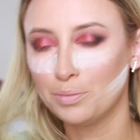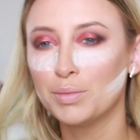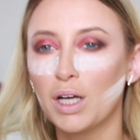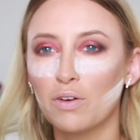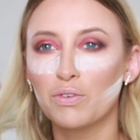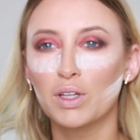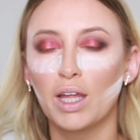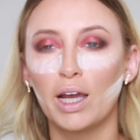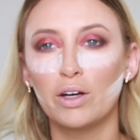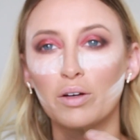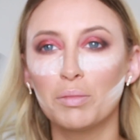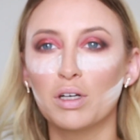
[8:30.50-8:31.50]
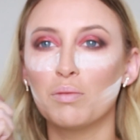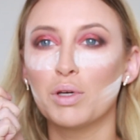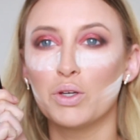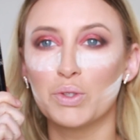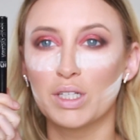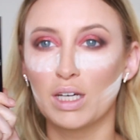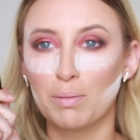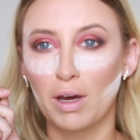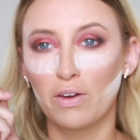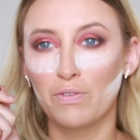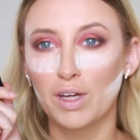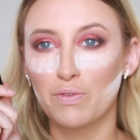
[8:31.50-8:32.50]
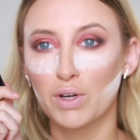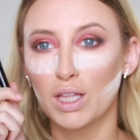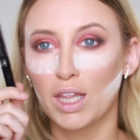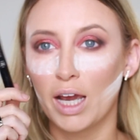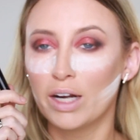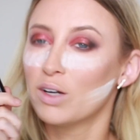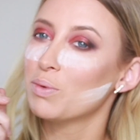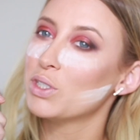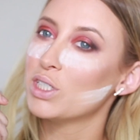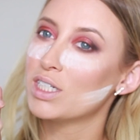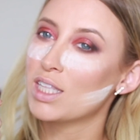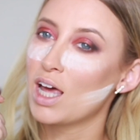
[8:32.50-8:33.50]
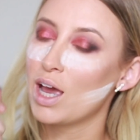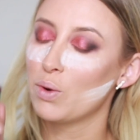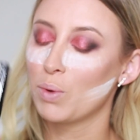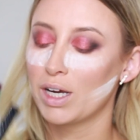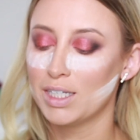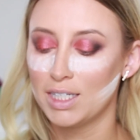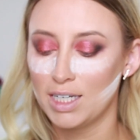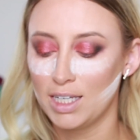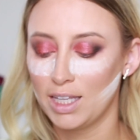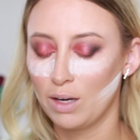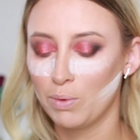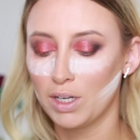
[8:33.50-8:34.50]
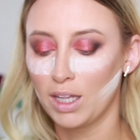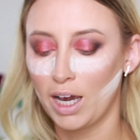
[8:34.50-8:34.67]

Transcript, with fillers: Now for liner, I'm going to be using my favorite liner, which is the NYC Liquid